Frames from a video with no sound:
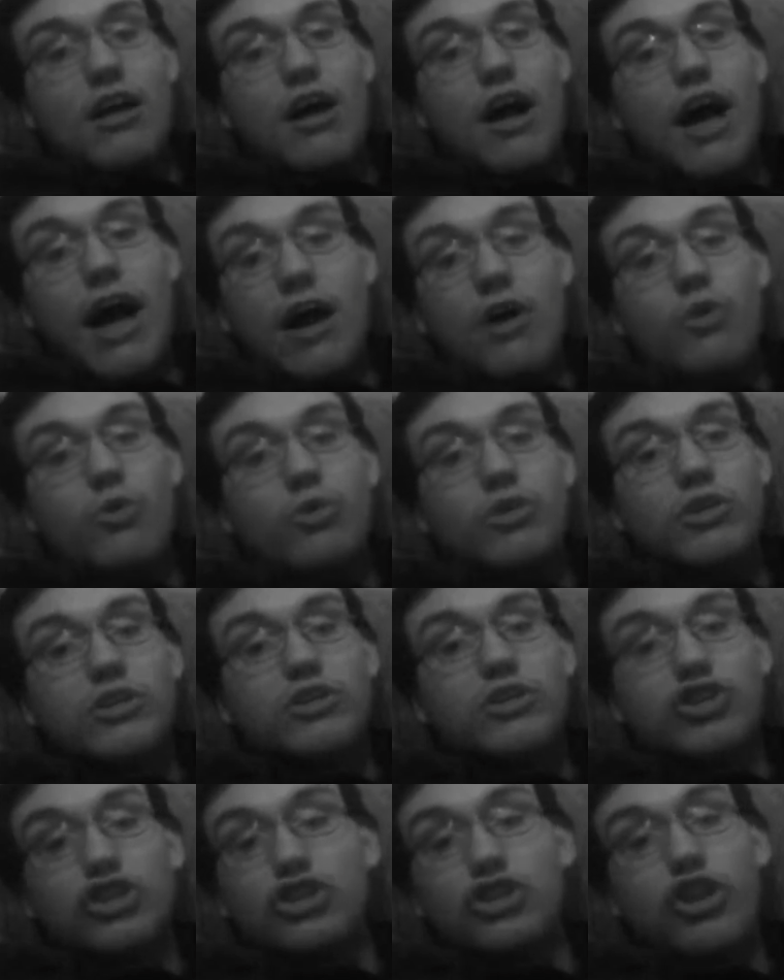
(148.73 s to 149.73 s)
out,
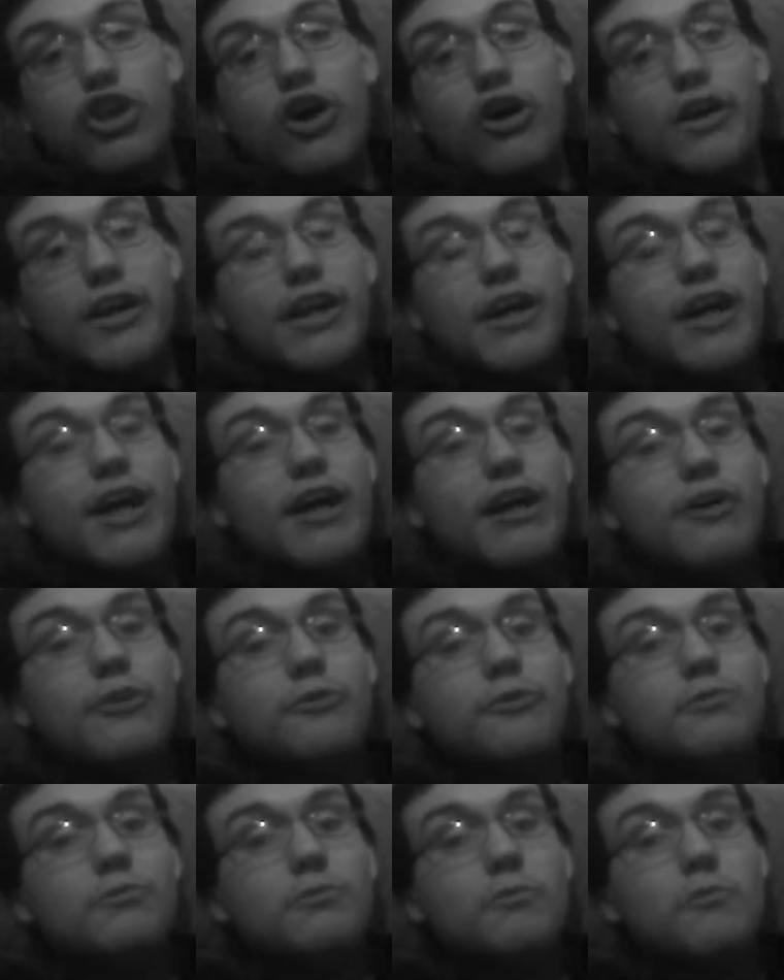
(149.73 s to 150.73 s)
just logging
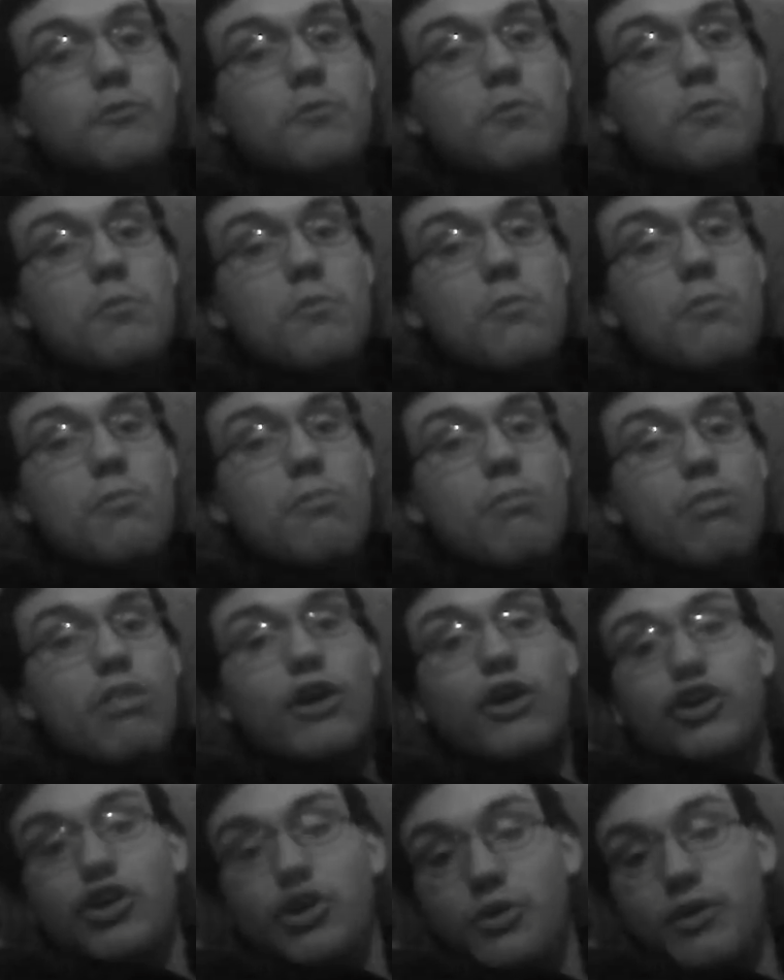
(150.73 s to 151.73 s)
out.
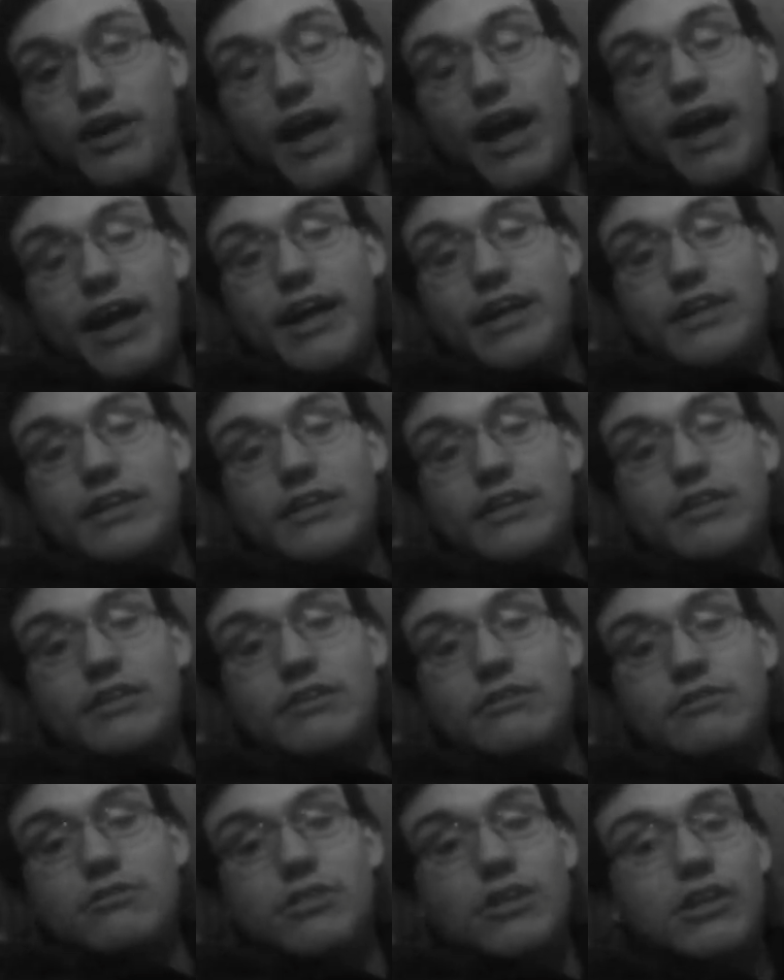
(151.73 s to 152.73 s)
You can't
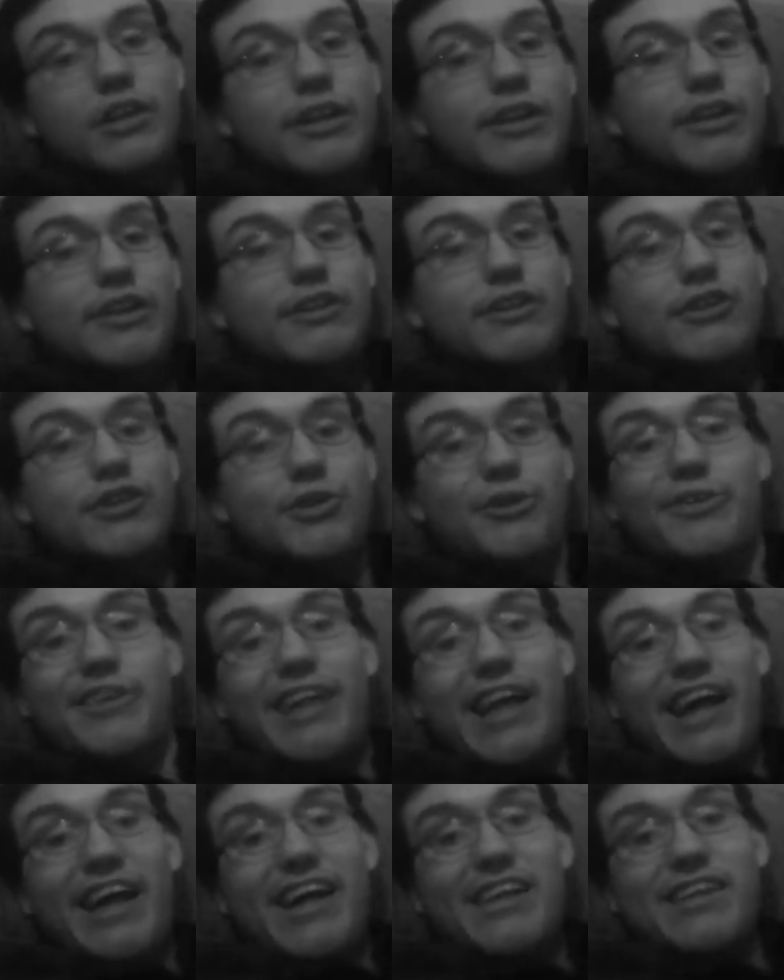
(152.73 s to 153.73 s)
really do
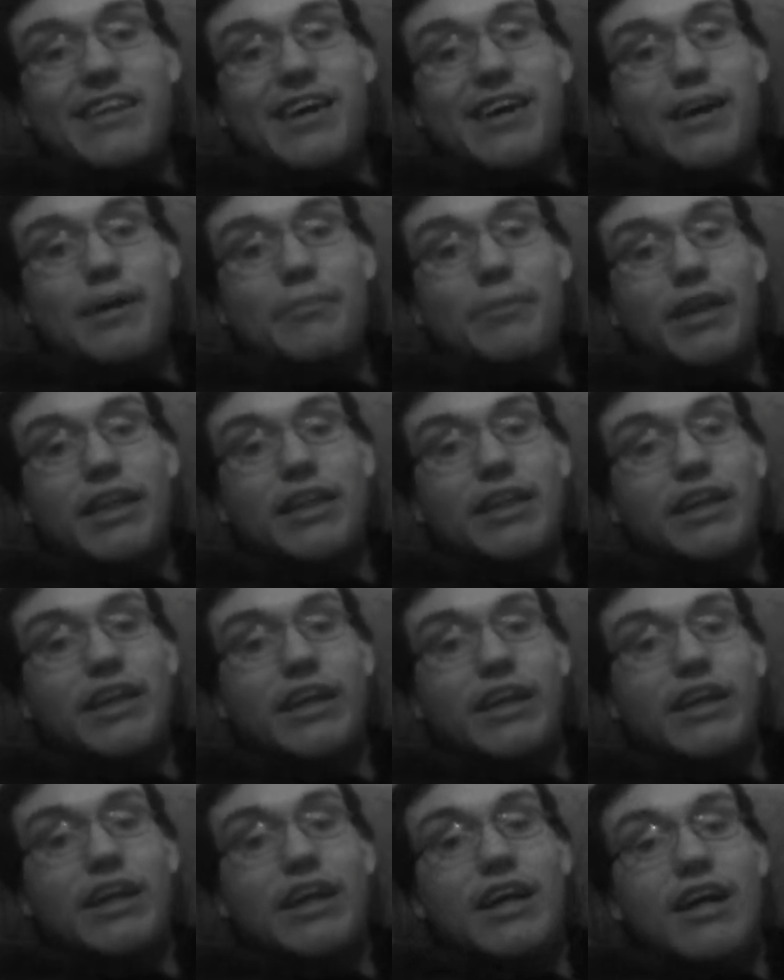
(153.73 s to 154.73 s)
that. I mean,
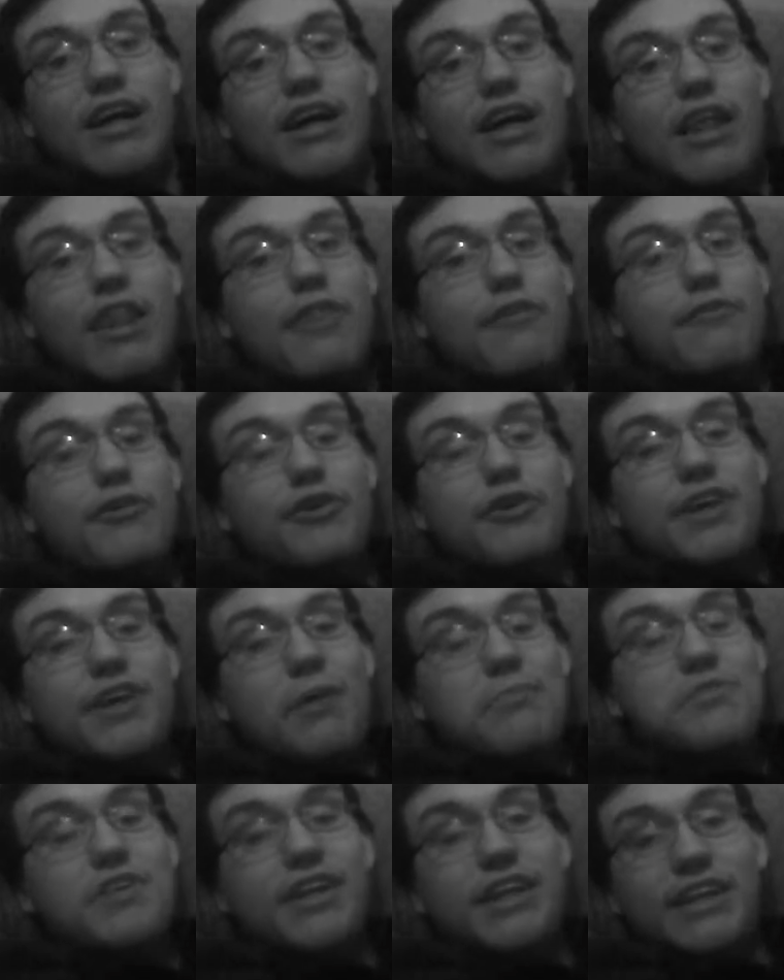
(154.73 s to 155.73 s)
like, the few
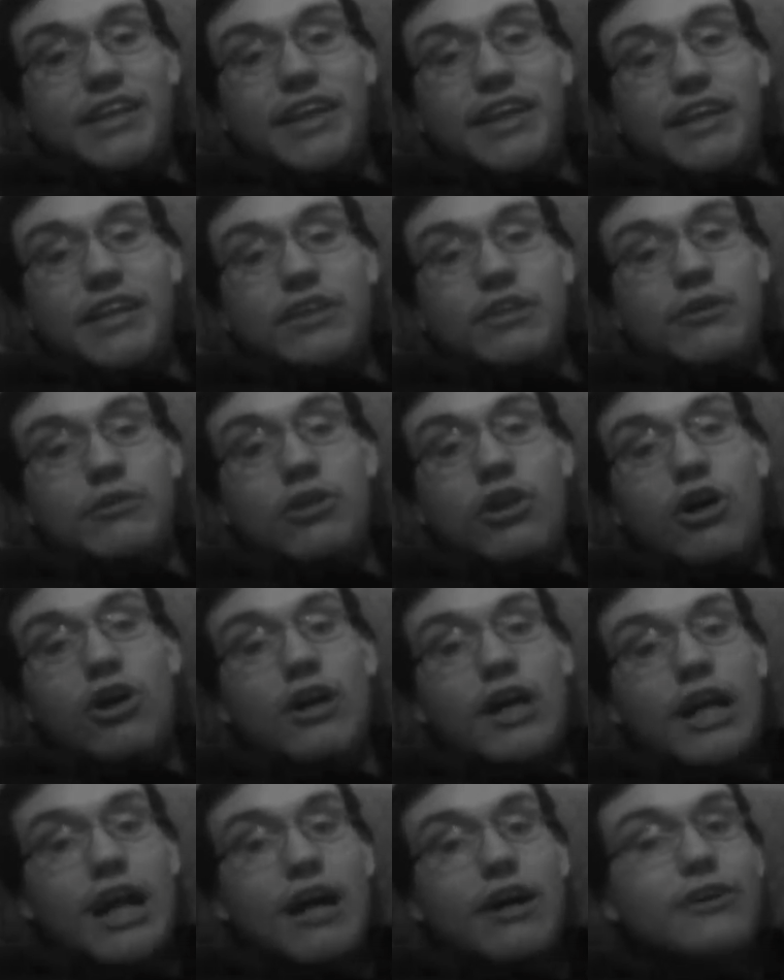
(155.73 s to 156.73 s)
times that I needed to
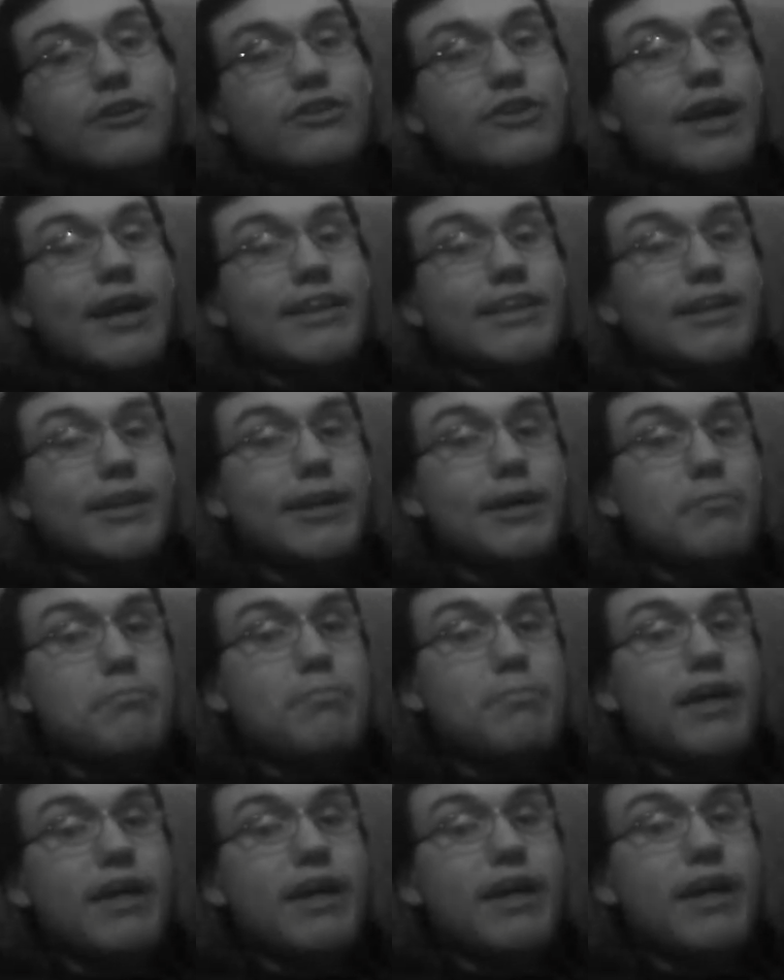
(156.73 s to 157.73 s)
log out ended up
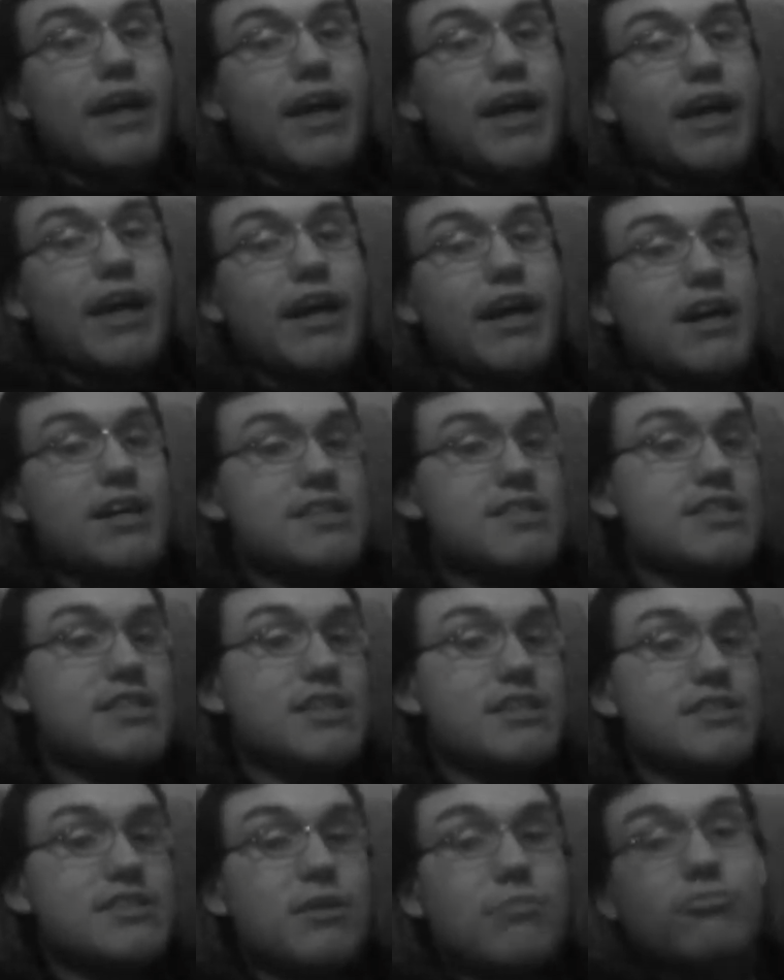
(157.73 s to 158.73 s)
being a
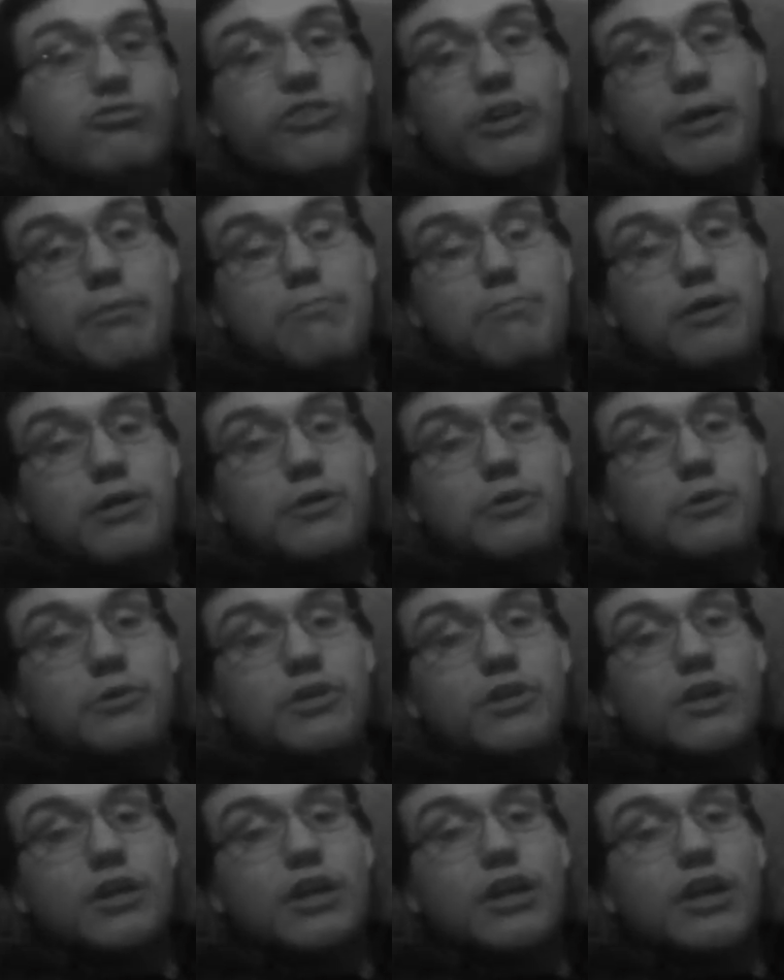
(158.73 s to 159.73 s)
system
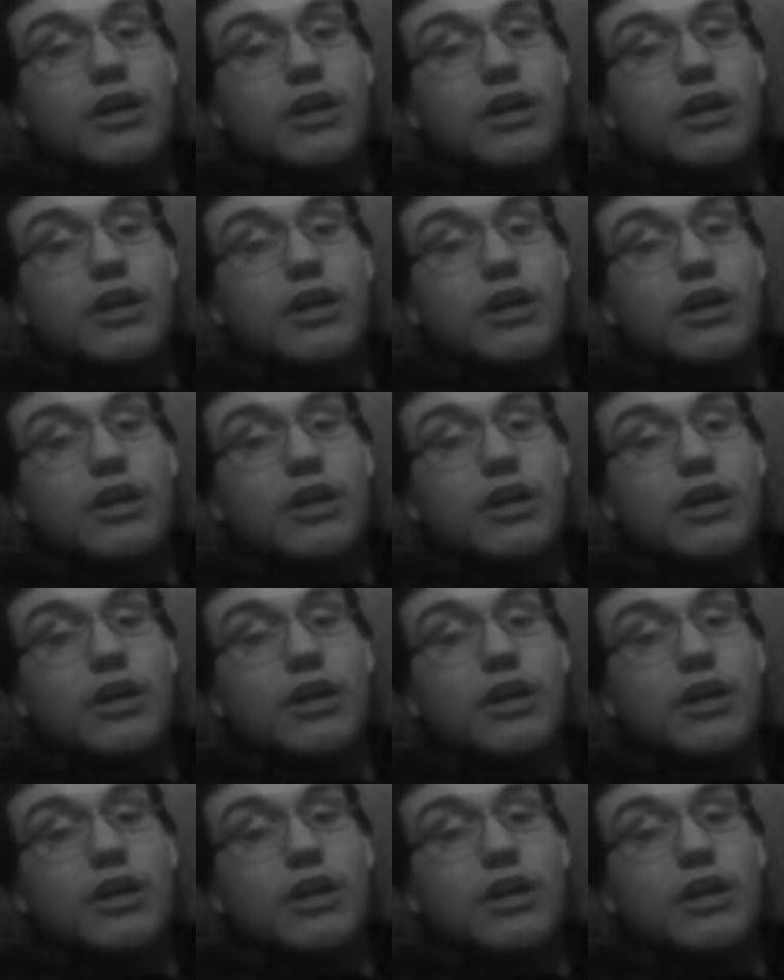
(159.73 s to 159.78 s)
reboot